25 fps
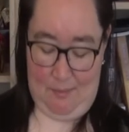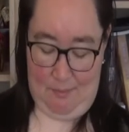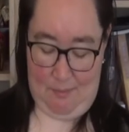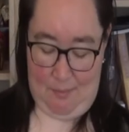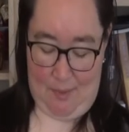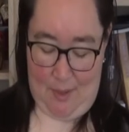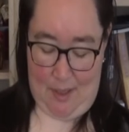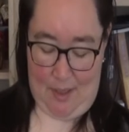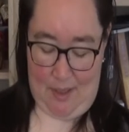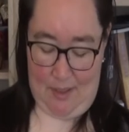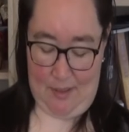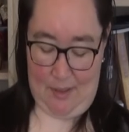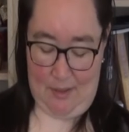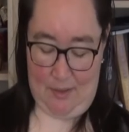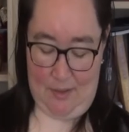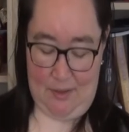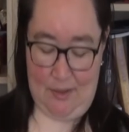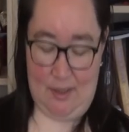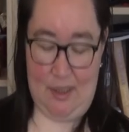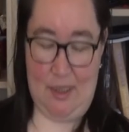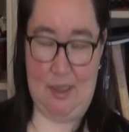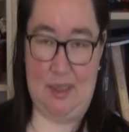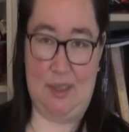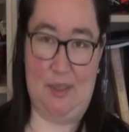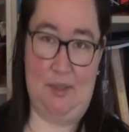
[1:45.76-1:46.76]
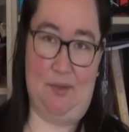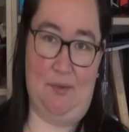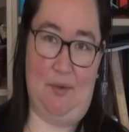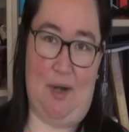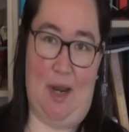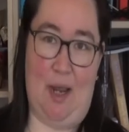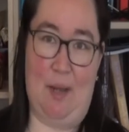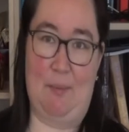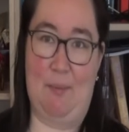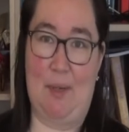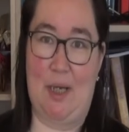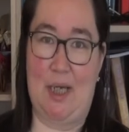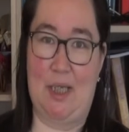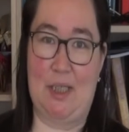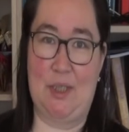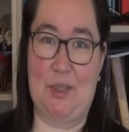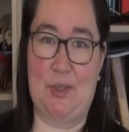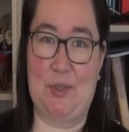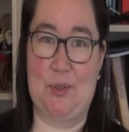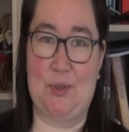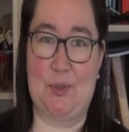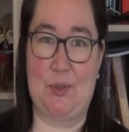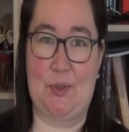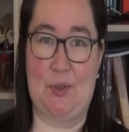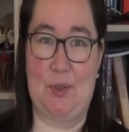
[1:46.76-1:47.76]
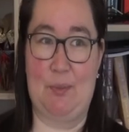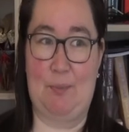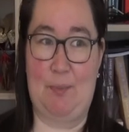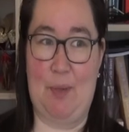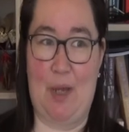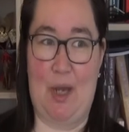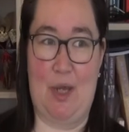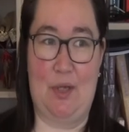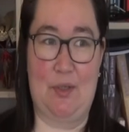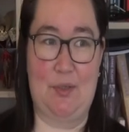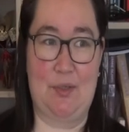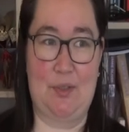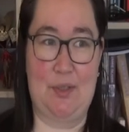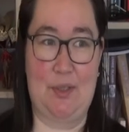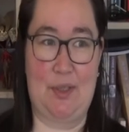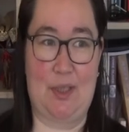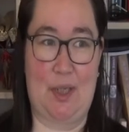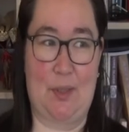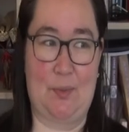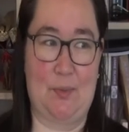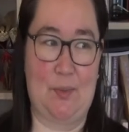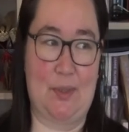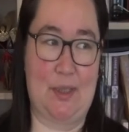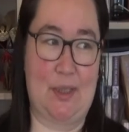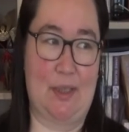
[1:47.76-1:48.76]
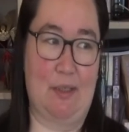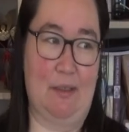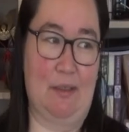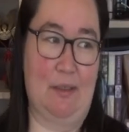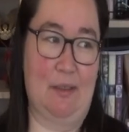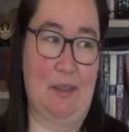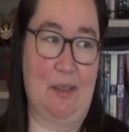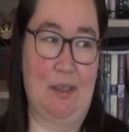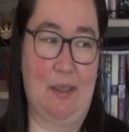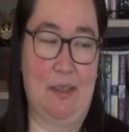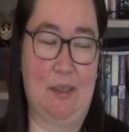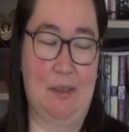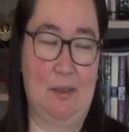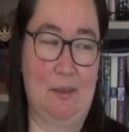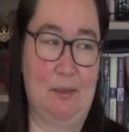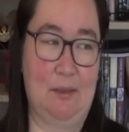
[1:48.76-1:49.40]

But on Instagram I saw a post that was like,